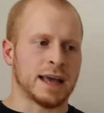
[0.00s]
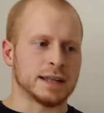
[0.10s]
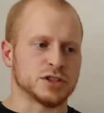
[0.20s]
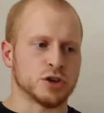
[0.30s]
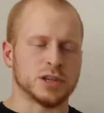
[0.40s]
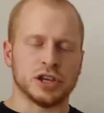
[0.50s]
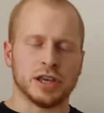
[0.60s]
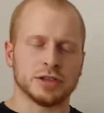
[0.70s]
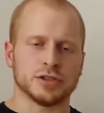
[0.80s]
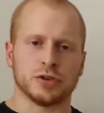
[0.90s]
I had so
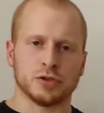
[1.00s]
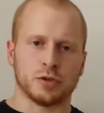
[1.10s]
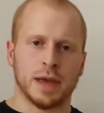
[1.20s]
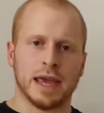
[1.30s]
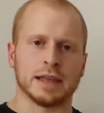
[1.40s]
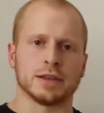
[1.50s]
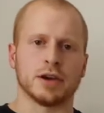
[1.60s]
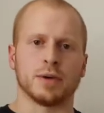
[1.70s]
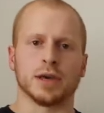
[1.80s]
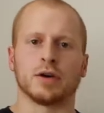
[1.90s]
much internal pain
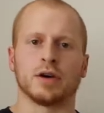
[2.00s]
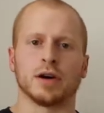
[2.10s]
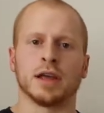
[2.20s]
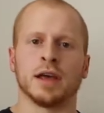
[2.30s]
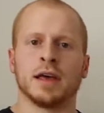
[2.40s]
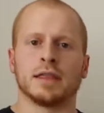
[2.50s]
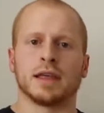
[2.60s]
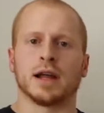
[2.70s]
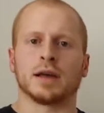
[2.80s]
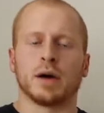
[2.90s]
going on
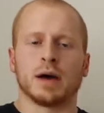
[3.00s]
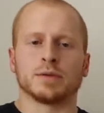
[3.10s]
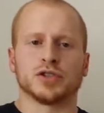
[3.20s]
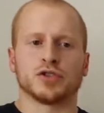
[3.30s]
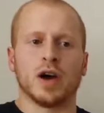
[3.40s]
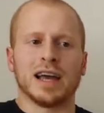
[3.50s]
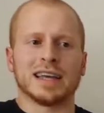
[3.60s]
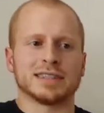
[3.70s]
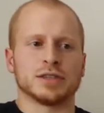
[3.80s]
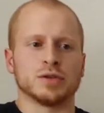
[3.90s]
that I was
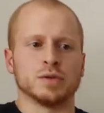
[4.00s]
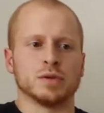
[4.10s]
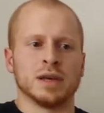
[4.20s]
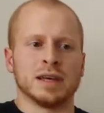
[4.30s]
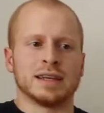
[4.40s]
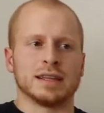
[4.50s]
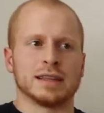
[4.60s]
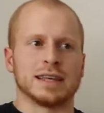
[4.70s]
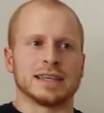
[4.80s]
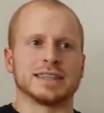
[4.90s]
trying to,
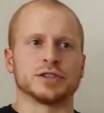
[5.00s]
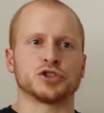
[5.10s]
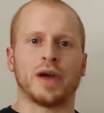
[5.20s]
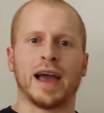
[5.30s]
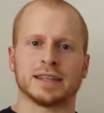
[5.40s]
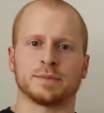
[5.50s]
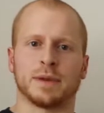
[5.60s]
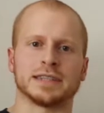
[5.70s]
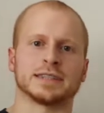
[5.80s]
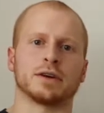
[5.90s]
like, distract
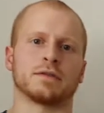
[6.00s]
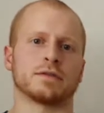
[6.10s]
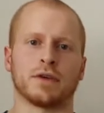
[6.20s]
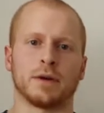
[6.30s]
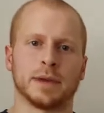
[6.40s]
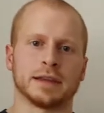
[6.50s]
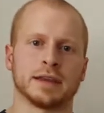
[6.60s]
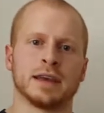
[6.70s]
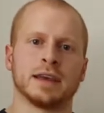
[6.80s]
myself from it.